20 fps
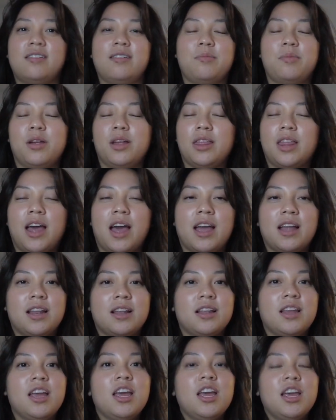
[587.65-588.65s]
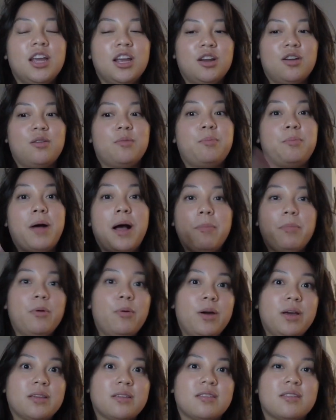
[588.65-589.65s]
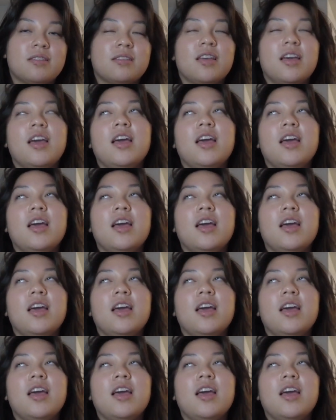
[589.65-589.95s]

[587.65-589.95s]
something, then, you know, pop quiz.